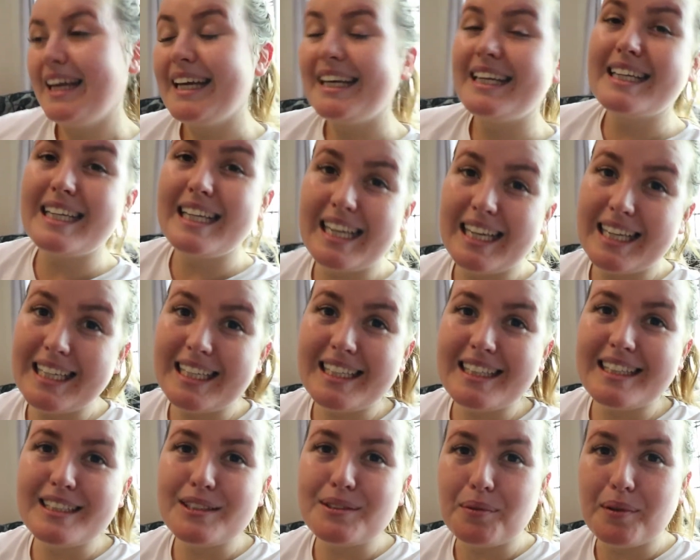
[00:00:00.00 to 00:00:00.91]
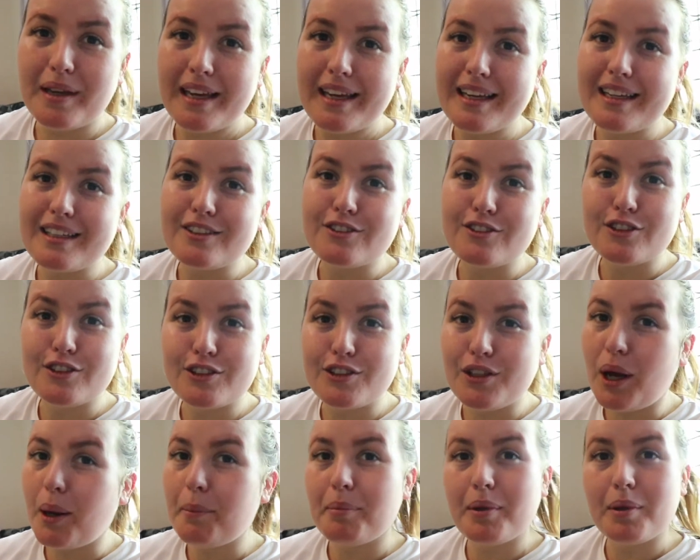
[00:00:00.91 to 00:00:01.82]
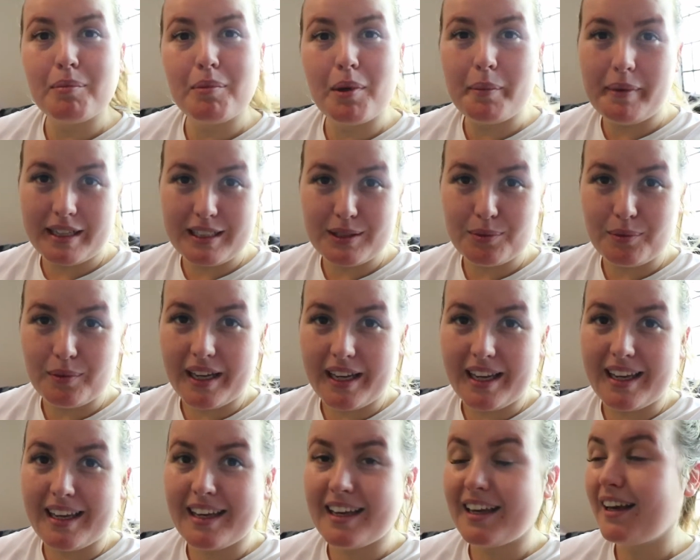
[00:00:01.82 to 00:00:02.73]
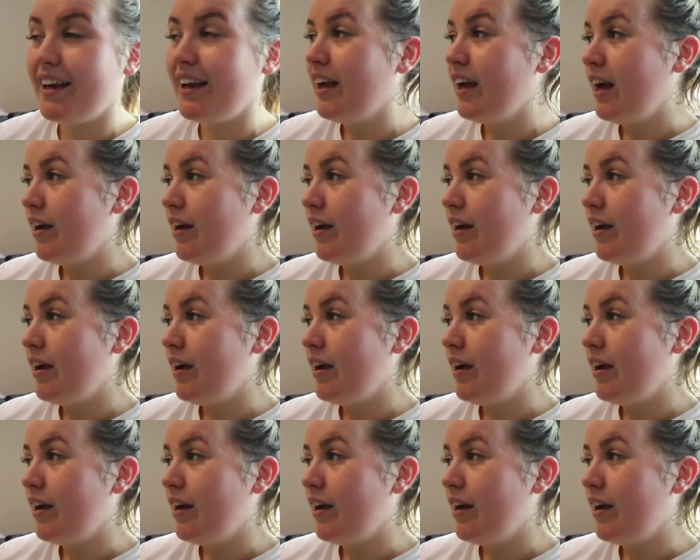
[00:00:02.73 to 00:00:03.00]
Clearly this week has just not been my best week.